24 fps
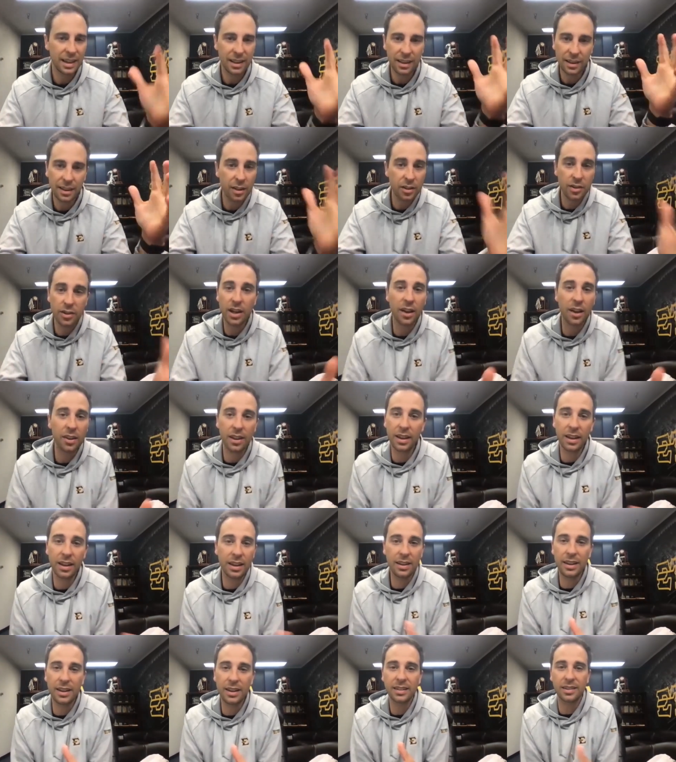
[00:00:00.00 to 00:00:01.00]
there's not
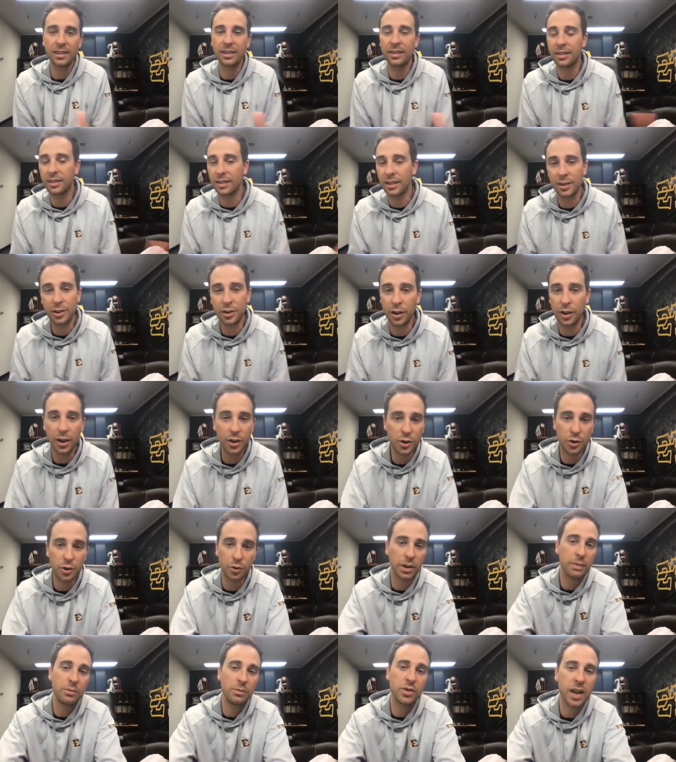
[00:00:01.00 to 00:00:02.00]
this is the a
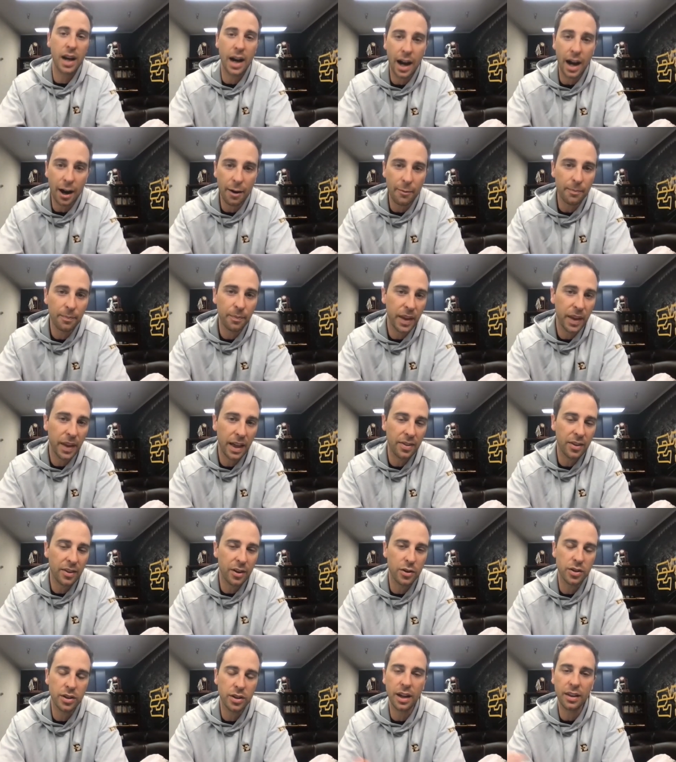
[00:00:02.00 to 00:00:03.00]
dream job and
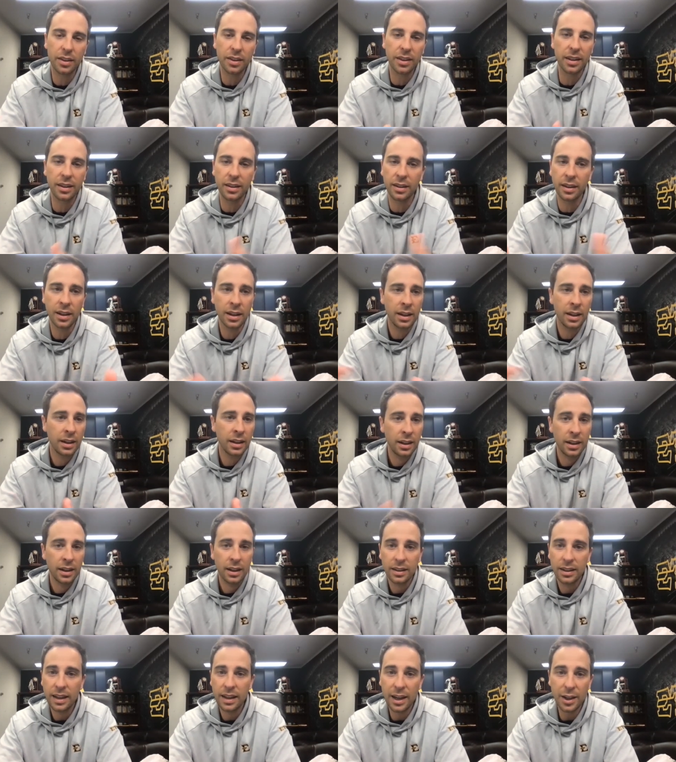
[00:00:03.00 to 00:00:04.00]
there's nothing
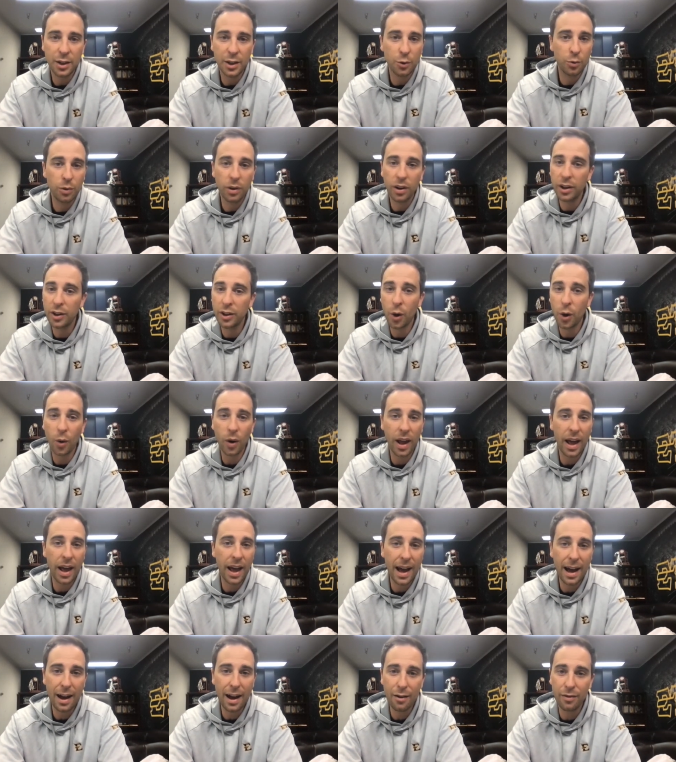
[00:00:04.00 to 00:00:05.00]
that you really don't
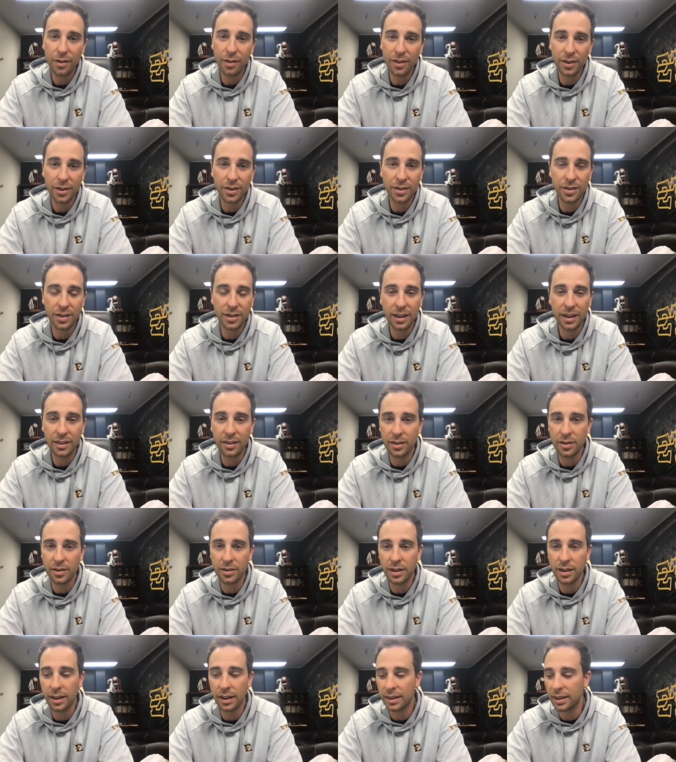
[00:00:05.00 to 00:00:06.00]
have and there's and
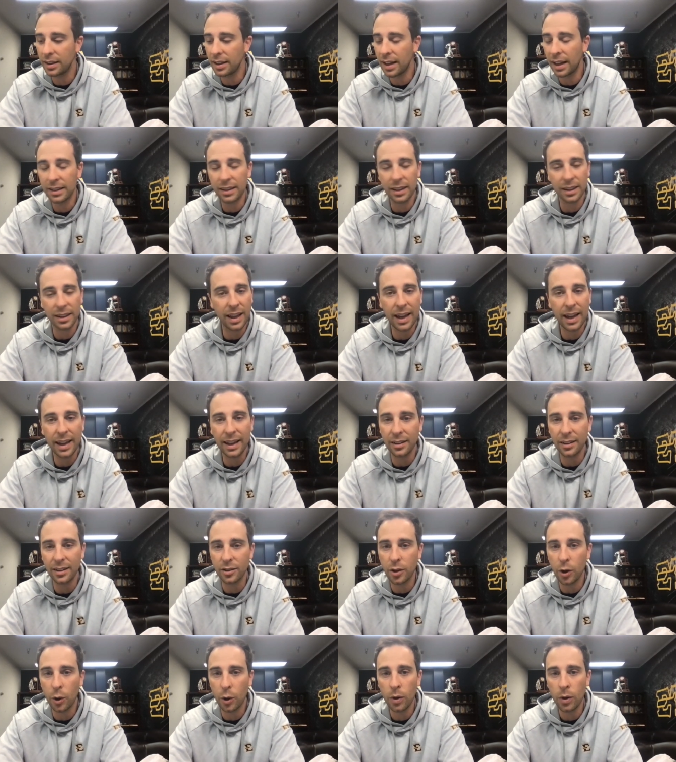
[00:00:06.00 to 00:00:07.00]
there's nothing not to like and
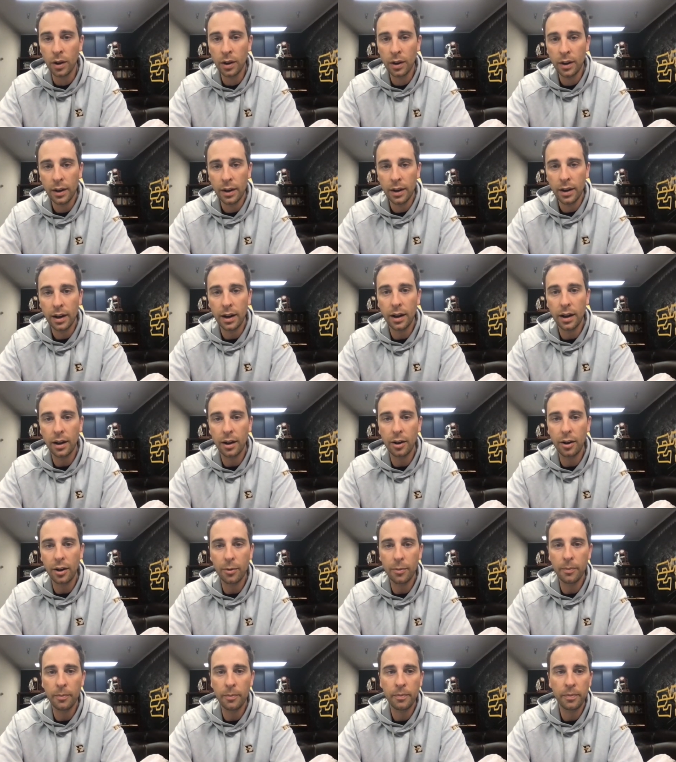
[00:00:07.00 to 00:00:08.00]
so
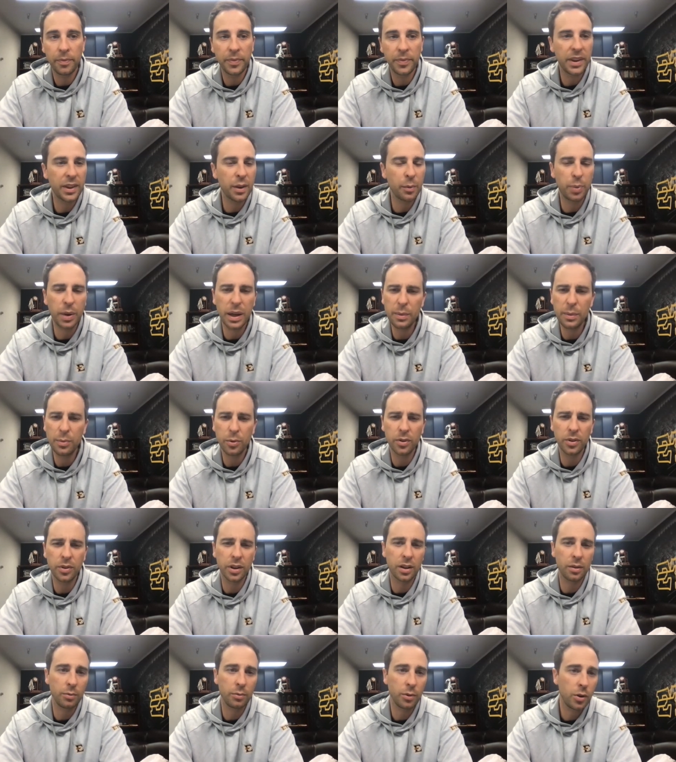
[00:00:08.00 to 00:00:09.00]
um, the people in
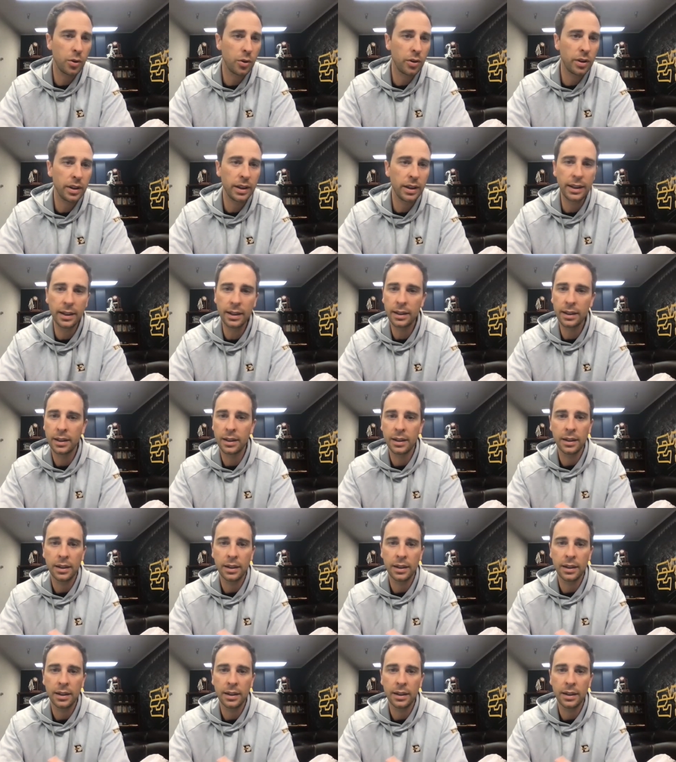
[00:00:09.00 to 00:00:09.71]
the community